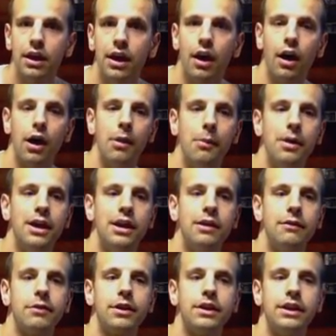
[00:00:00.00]
and
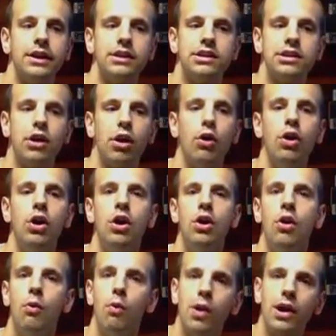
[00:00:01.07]
everything. So
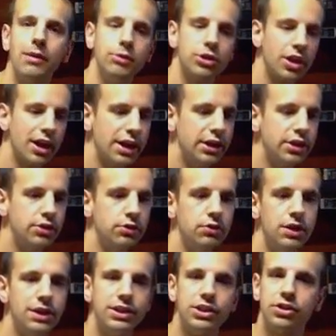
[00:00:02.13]
what I'm trying to do
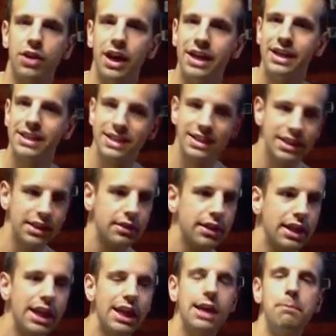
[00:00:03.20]
is trying to still
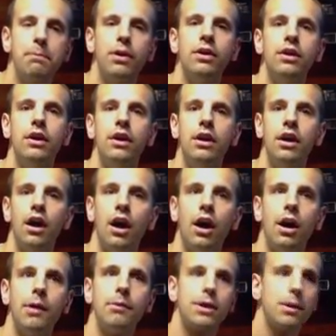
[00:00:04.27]
keep
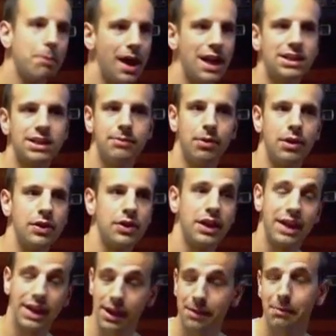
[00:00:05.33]
the basketball
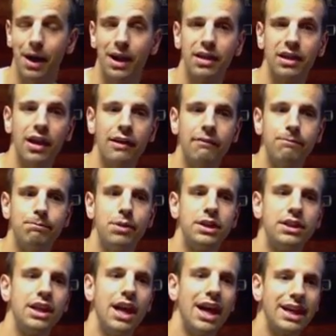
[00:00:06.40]
thing in my life,
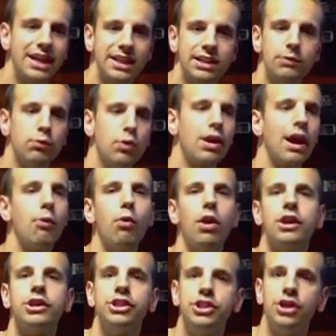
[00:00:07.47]
but I guess what I
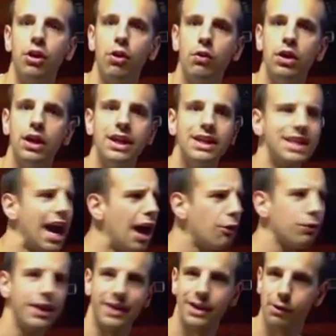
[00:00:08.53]
want to show is how
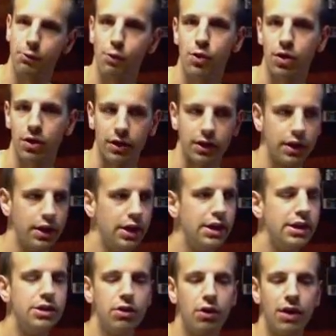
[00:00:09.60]
that can work.
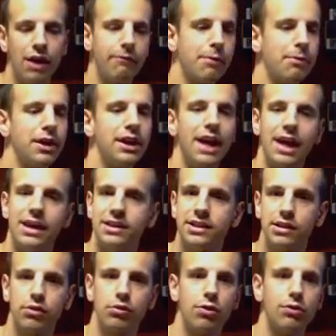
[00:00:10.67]
You know, everybody has
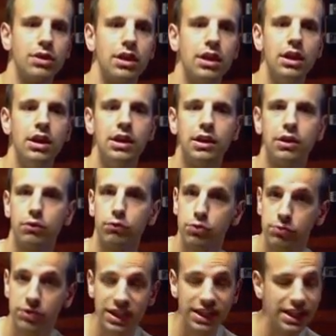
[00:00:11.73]
their own little
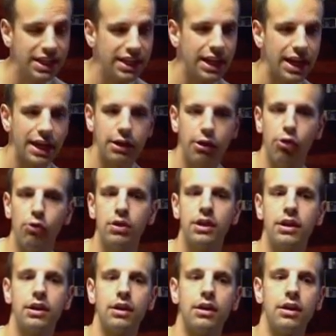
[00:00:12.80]
routine and own
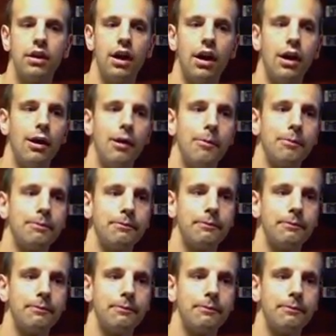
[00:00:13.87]
little